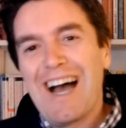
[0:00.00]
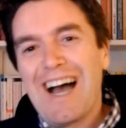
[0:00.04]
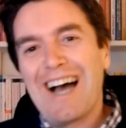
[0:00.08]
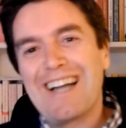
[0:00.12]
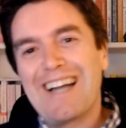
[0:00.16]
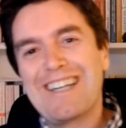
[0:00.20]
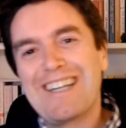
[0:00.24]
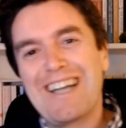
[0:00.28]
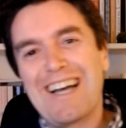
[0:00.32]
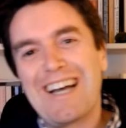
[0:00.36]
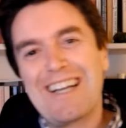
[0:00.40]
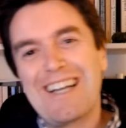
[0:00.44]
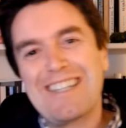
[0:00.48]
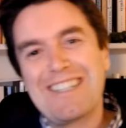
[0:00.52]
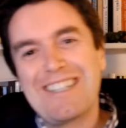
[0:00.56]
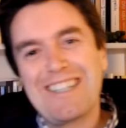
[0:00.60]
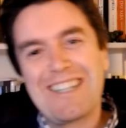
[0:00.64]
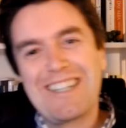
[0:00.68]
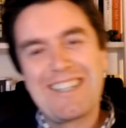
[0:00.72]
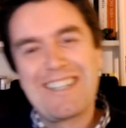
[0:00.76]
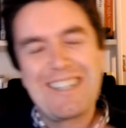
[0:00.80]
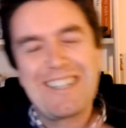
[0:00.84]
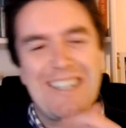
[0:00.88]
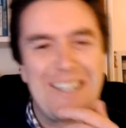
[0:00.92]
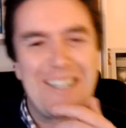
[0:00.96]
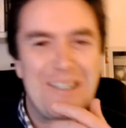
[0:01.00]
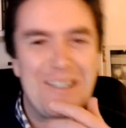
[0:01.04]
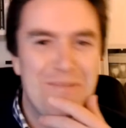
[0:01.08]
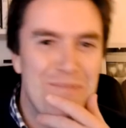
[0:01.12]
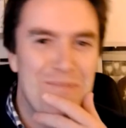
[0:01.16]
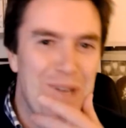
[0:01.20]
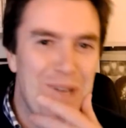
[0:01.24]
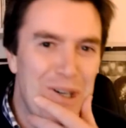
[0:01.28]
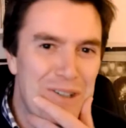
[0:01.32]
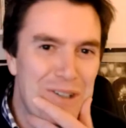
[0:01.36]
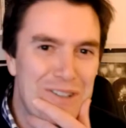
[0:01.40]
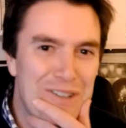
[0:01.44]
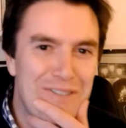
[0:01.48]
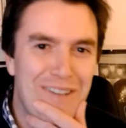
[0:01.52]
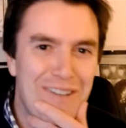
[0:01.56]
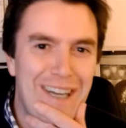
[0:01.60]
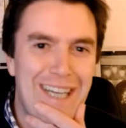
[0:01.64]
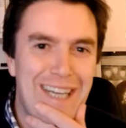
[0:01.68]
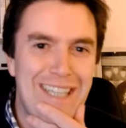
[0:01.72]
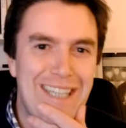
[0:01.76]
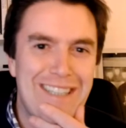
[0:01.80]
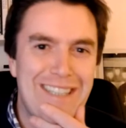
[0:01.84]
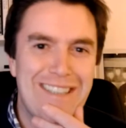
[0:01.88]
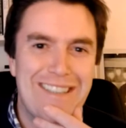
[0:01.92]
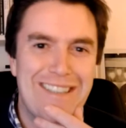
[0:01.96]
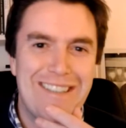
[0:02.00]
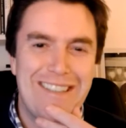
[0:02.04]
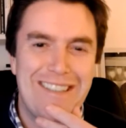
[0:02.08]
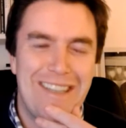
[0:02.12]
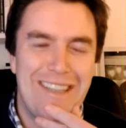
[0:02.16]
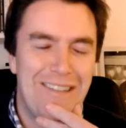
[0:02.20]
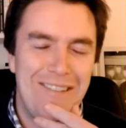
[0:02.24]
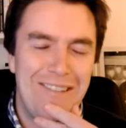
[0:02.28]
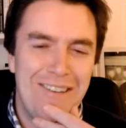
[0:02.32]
And you think motivate, it's like,